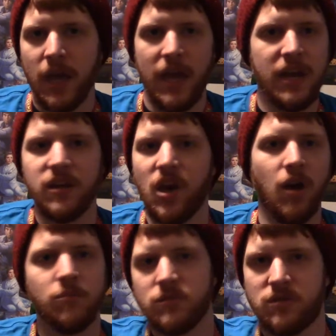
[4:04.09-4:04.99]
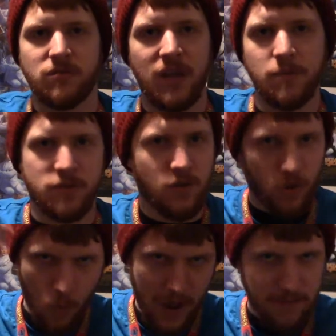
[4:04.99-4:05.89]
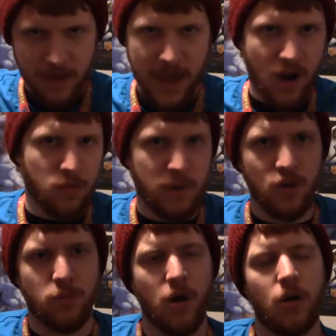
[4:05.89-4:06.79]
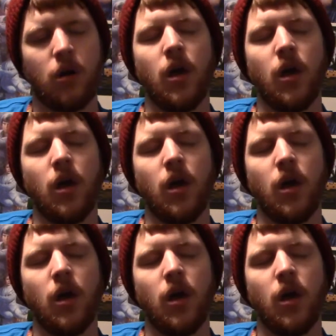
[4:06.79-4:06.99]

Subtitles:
and in comes hipster, wavy-haired Peter Parker.